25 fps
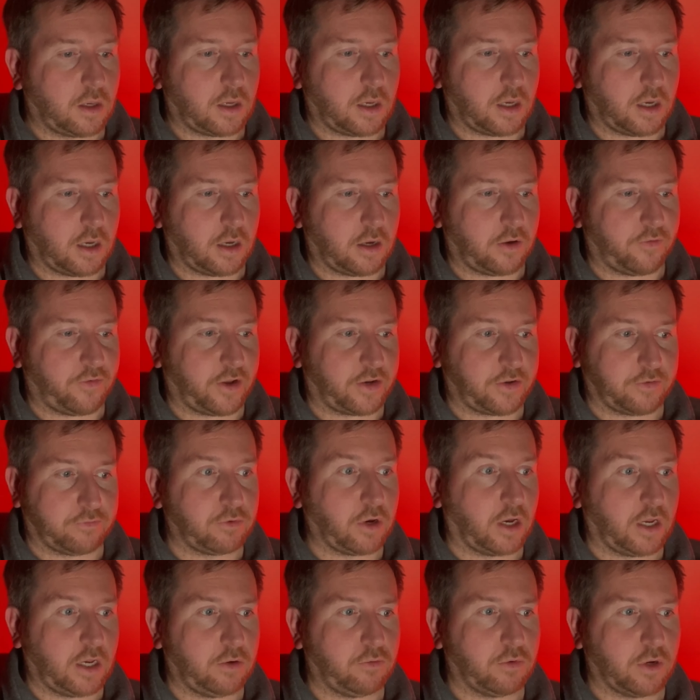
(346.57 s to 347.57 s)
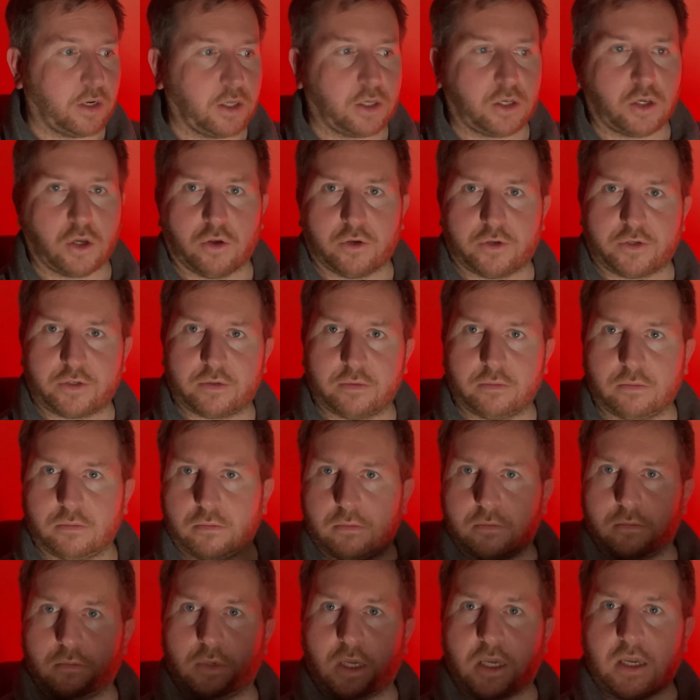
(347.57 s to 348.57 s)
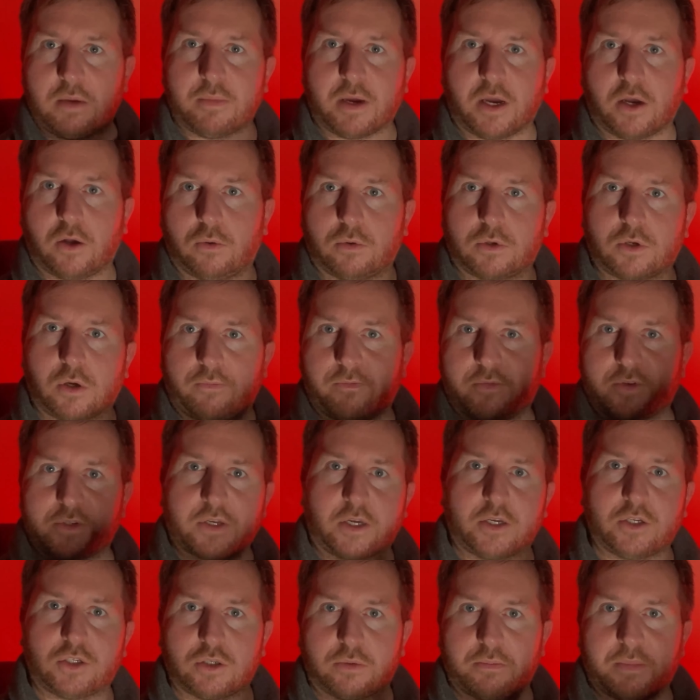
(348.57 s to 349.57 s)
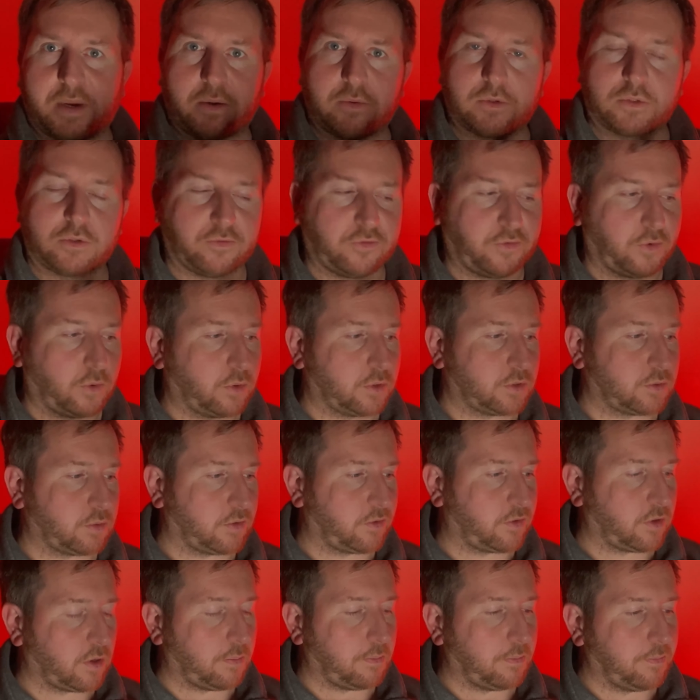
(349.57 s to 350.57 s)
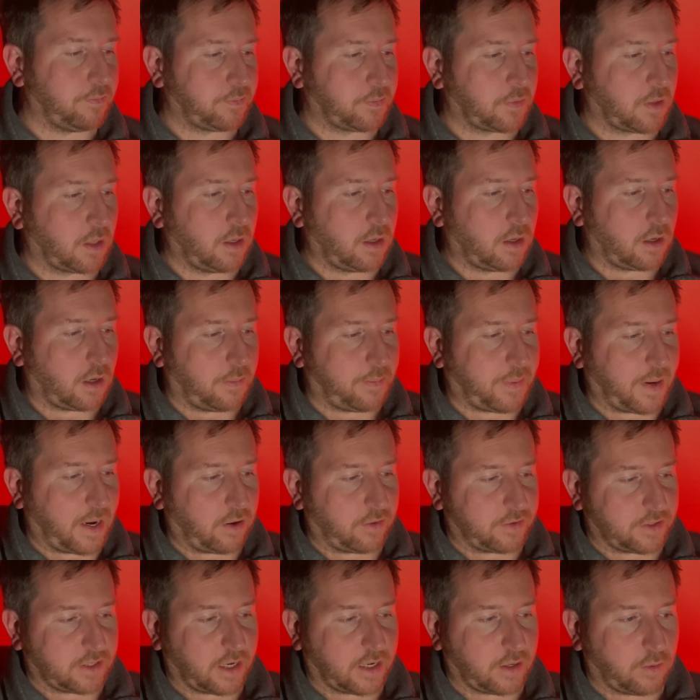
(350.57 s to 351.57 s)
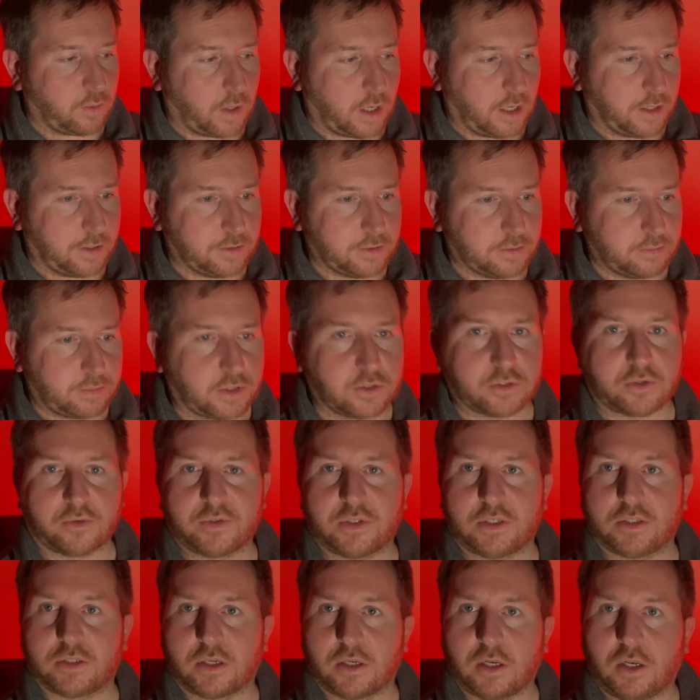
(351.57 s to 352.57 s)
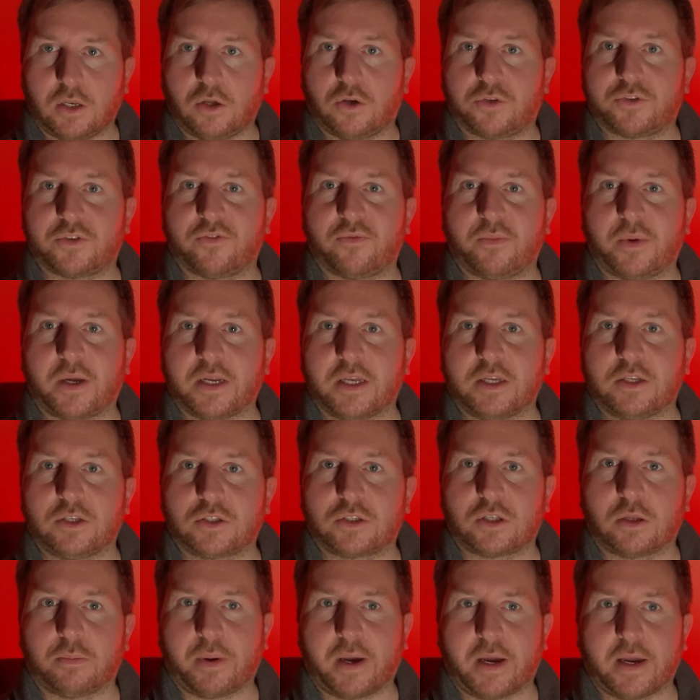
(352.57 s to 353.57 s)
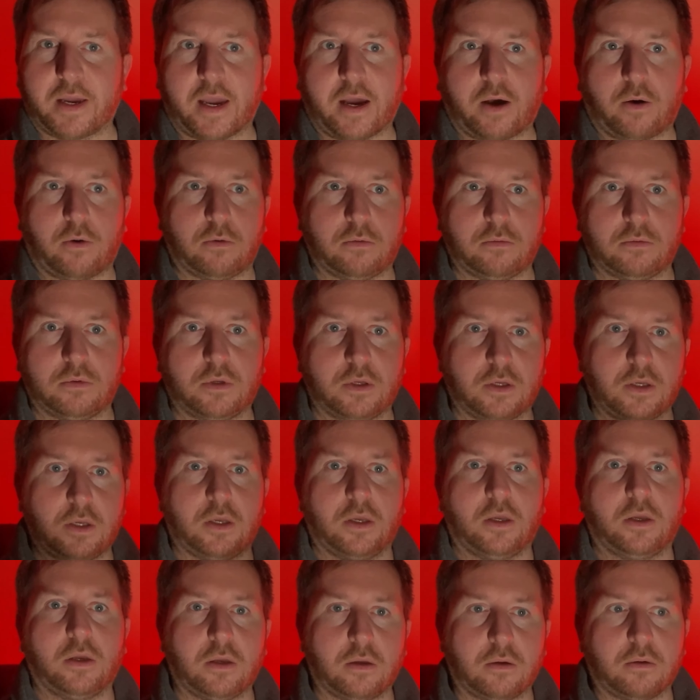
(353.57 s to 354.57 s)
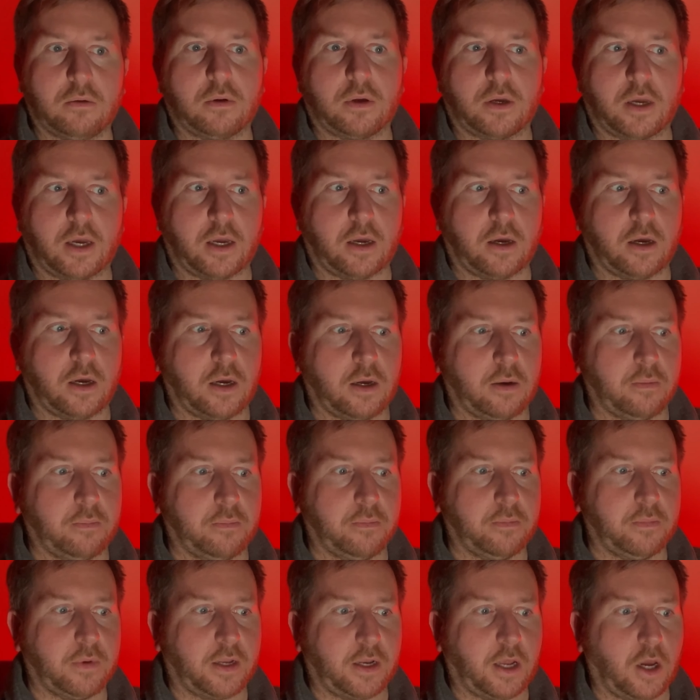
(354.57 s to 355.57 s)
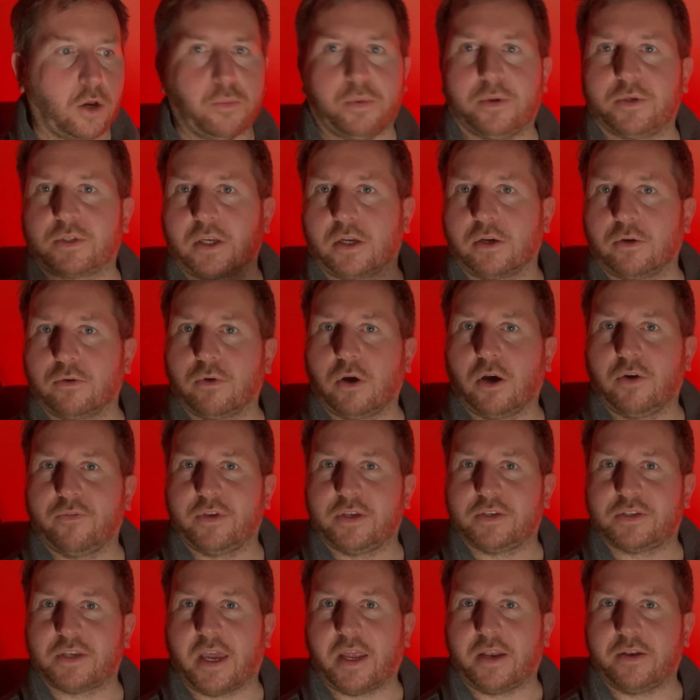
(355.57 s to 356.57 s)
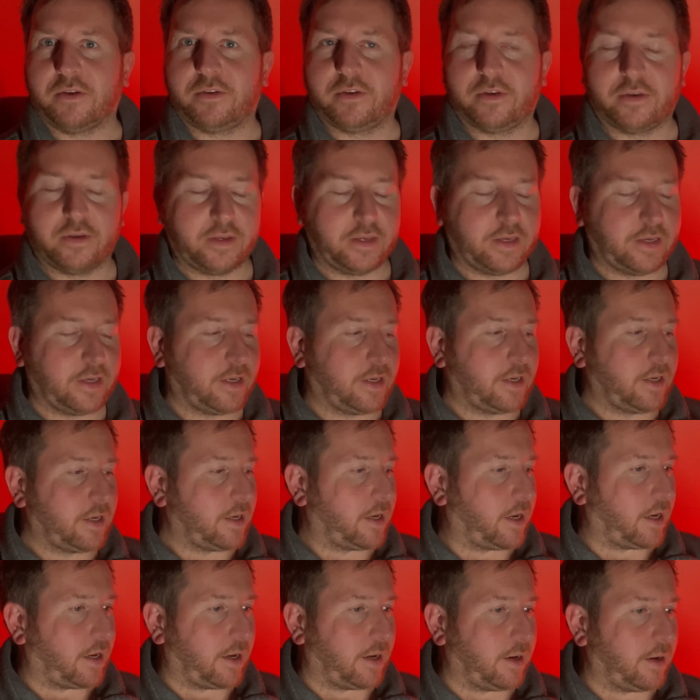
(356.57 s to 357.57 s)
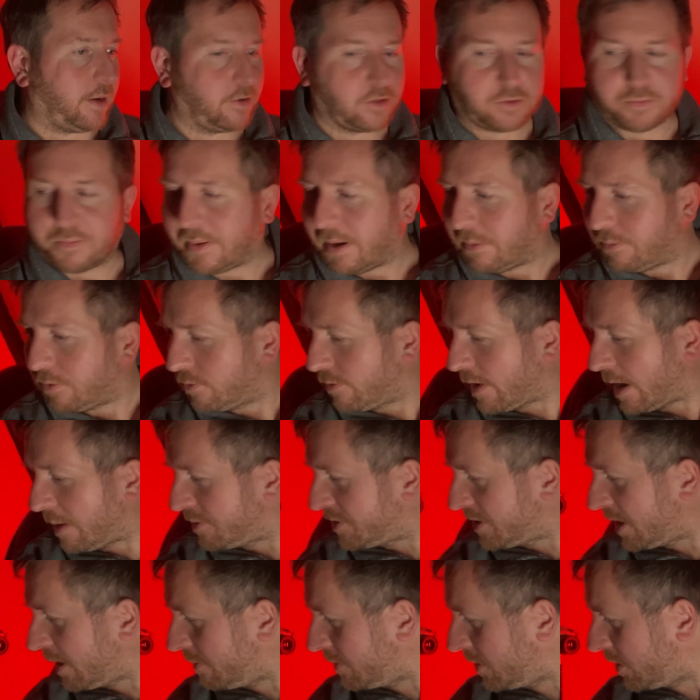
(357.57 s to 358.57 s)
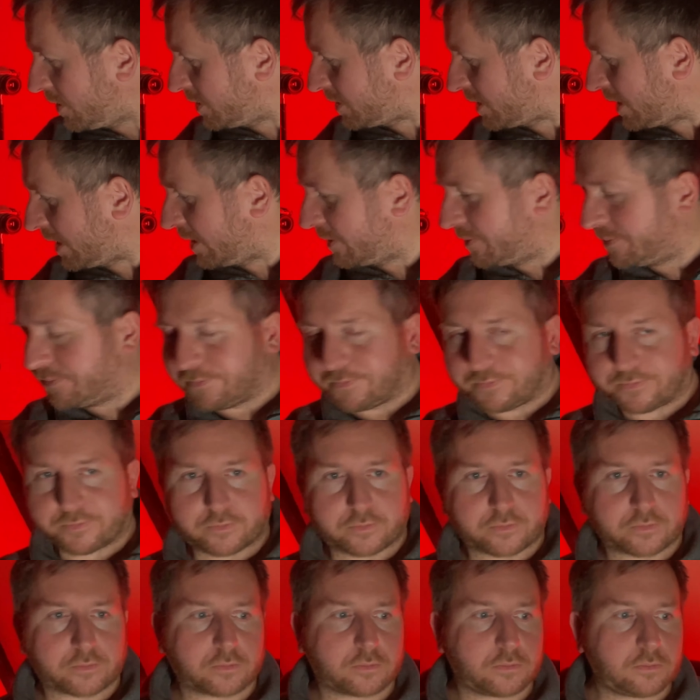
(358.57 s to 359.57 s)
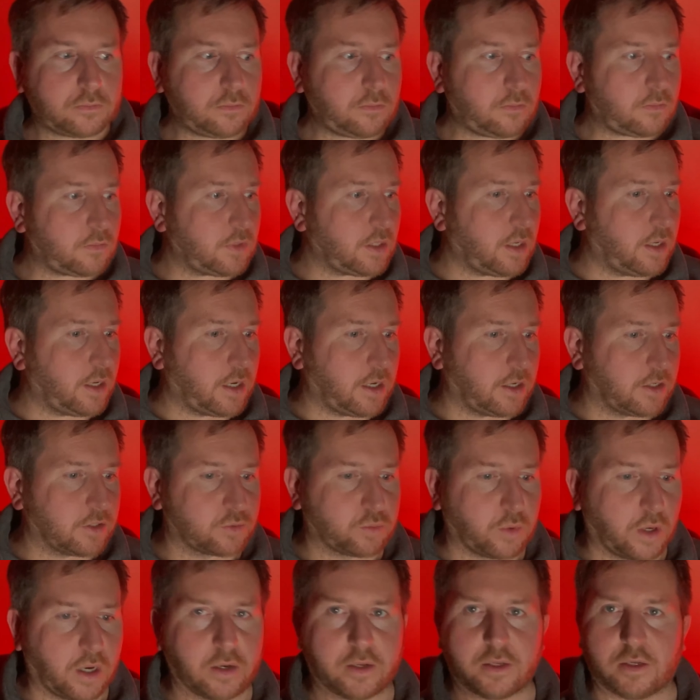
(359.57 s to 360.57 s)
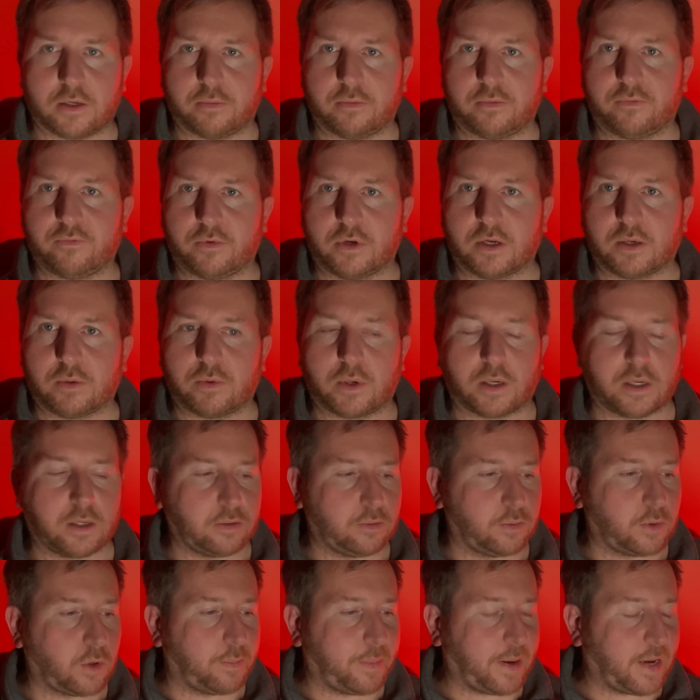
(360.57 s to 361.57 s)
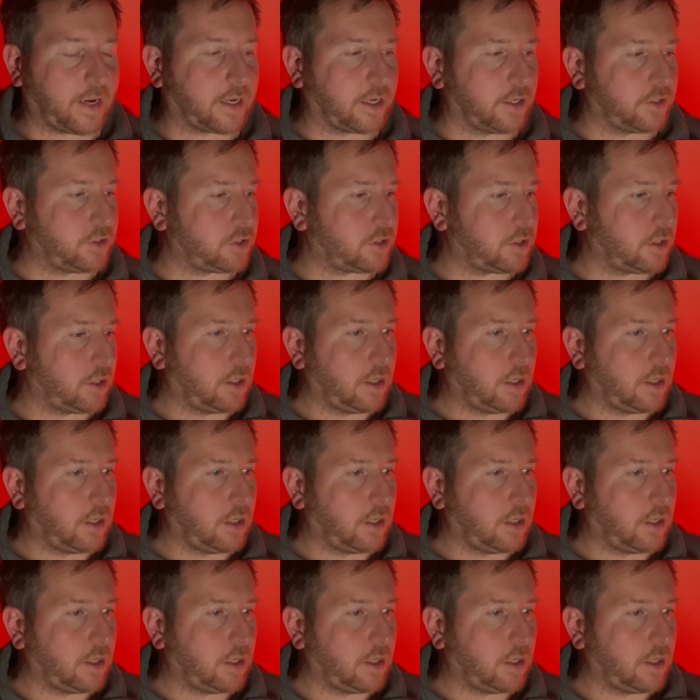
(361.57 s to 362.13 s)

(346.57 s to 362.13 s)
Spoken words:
I've had a really, really good email conversation backwards and forwards with them about the A1, because obviously it's a lot of money just to pay out and hope it's going to arrive this end. It was bubble wrapped up nicely as well, in a really well packaged,